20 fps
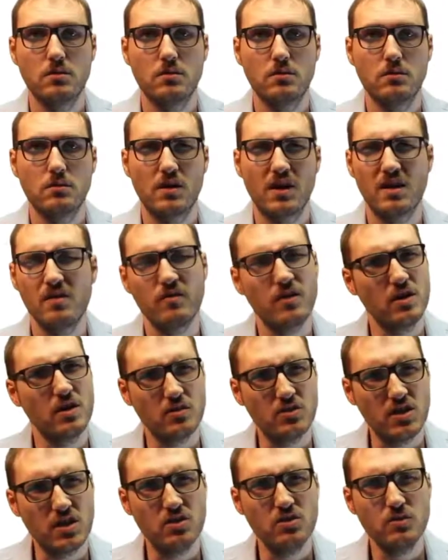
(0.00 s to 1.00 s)
kind of
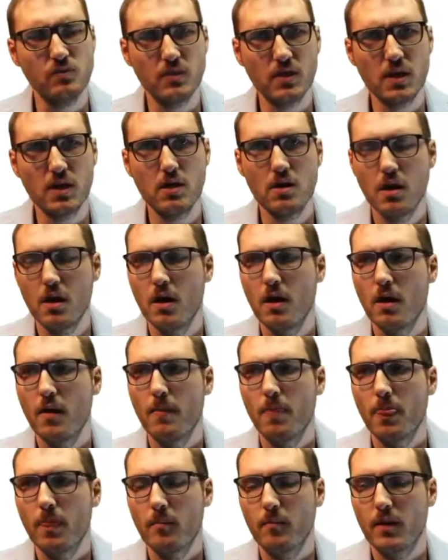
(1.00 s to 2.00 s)
interchangeably.
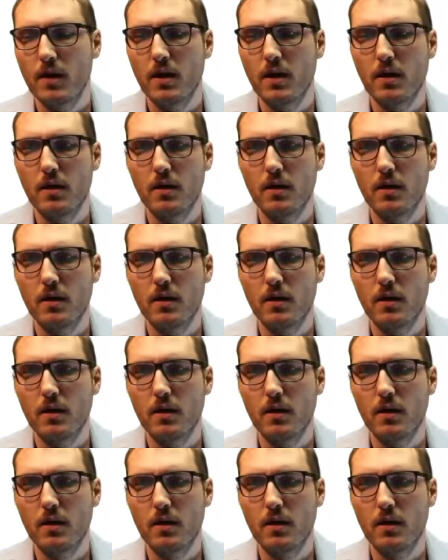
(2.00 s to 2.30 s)
But